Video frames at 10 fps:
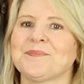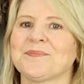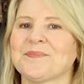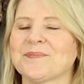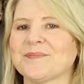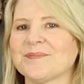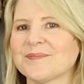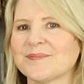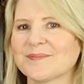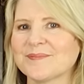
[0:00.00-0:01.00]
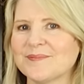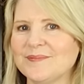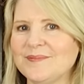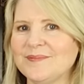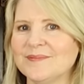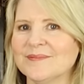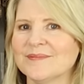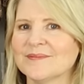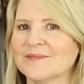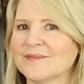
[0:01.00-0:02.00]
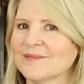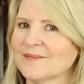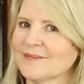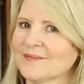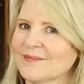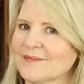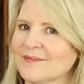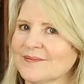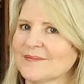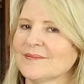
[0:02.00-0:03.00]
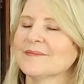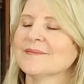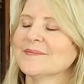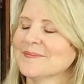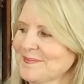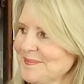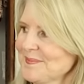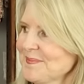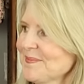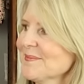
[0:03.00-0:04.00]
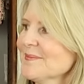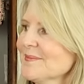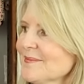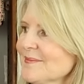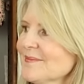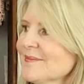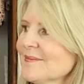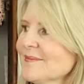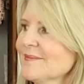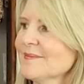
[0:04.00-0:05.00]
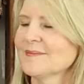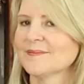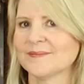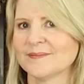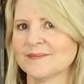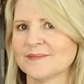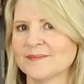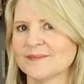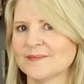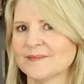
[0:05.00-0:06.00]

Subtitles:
(silent)